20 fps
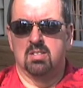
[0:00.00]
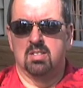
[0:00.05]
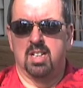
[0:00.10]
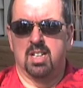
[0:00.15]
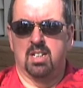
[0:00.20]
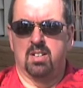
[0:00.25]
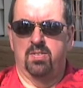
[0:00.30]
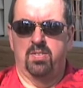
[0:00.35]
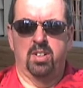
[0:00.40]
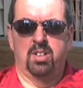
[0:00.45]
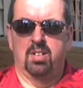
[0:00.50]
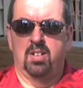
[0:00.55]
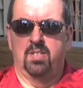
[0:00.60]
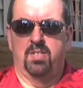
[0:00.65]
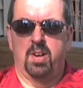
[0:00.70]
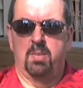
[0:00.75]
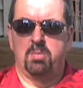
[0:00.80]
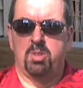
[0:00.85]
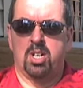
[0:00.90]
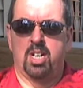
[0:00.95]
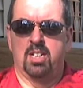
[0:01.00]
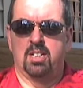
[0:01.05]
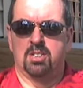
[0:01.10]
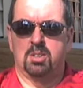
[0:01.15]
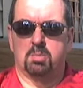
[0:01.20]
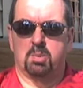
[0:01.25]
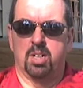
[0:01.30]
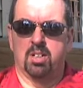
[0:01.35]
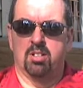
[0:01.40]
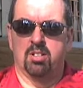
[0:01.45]
Like if I'm trying to
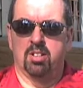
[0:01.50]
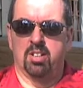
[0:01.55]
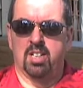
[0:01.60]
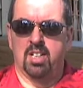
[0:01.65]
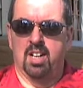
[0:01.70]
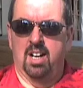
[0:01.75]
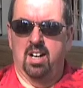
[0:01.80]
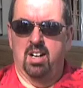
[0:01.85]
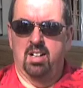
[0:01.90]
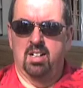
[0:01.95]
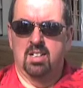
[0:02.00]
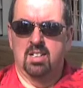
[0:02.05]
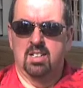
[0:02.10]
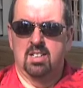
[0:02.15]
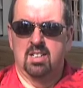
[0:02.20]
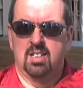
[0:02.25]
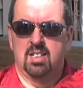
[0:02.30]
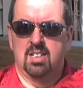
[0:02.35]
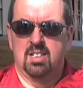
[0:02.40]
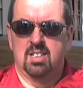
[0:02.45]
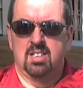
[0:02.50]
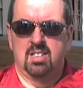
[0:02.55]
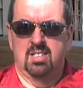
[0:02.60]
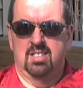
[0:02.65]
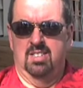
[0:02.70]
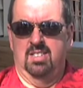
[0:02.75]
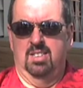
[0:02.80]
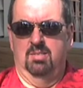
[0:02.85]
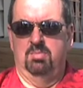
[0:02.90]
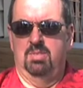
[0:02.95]
sprinkle the yard,
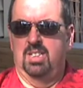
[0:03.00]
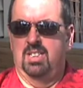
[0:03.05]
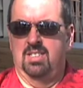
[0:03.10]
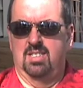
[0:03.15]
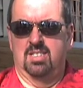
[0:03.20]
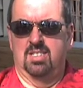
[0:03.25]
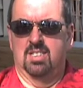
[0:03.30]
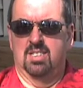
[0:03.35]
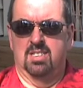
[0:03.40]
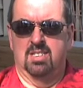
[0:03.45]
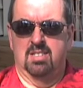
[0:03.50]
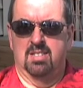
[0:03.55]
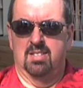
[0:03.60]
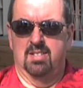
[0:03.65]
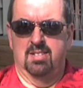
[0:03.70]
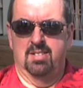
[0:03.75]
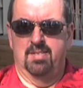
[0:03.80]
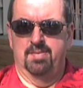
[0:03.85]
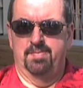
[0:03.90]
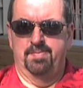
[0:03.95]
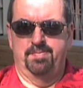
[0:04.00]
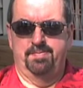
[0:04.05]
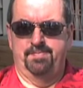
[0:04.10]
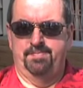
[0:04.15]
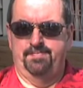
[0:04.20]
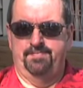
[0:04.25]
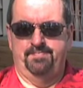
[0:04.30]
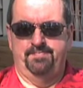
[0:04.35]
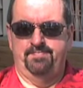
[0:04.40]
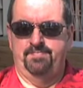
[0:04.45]
I mean, it just
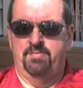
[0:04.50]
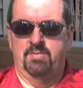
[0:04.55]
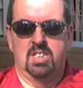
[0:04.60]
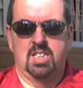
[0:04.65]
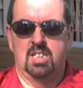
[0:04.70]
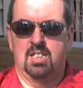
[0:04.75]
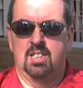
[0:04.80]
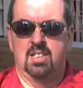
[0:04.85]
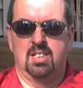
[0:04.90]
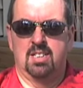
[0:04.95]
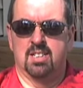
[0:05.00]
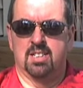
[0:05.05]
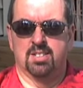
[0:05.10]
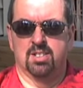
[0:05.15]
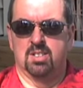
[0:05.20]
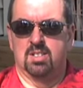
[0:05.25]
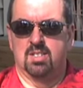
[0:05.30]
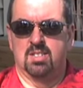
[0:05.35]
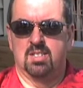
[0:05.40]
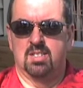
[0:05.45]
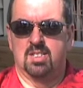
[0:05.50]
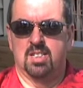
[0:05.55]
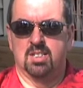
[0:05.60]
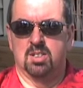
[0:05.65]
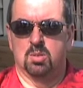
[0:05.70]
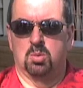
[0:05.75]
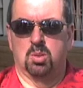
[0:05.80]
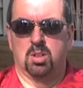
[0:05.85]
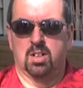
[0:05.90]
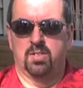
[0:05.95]

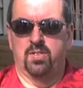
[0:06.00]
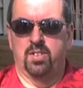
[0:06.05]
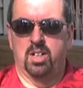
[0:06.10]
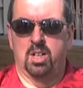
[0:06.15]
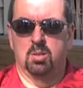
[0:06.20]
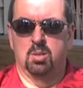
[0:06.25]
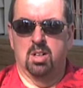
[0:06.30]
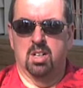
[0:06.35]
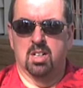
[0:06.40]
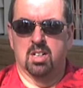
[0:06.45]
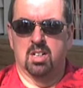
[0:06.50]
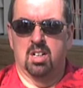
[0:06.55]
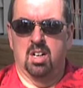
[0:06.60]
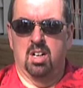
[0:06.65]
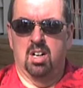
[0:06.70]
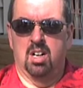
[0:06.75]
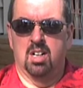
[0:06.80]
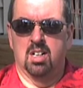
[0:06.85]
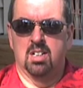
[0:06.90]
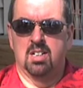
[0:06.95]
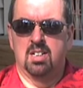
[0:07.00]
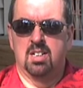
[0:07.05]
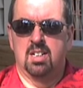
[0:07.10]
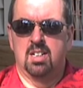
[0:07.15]
doesn't work very well at all.